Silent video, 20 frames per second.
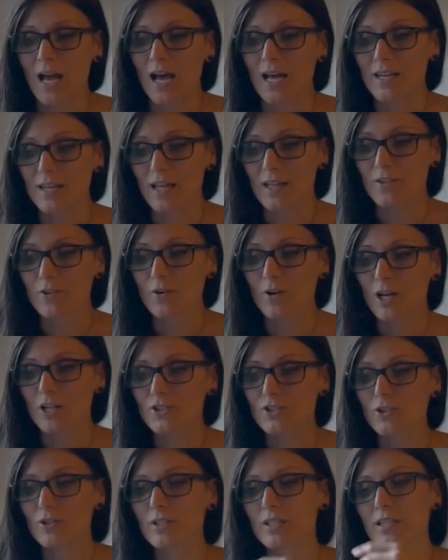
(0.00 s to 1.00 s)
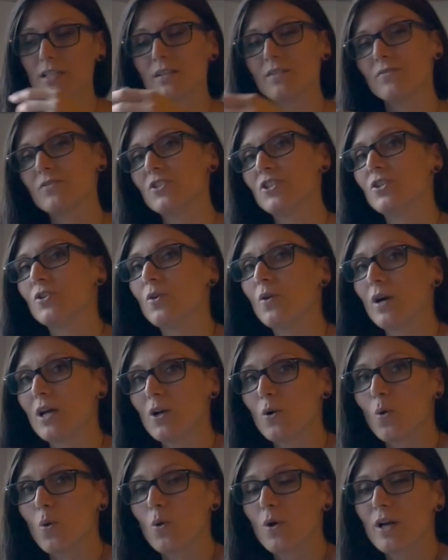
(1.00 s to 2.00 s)
Another alternative to
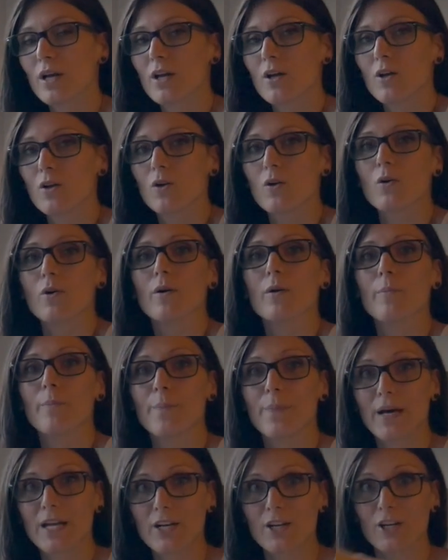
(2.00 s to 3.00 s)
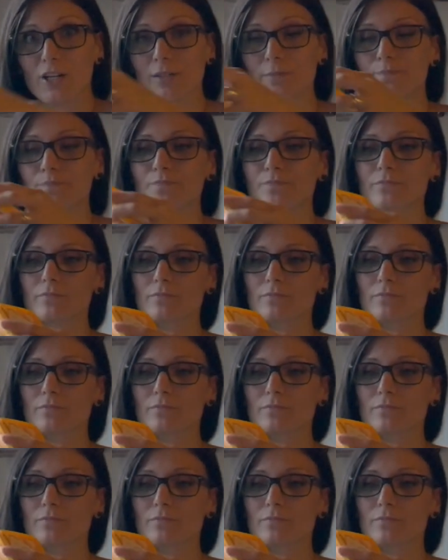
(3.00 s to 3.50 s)
an oil or a butter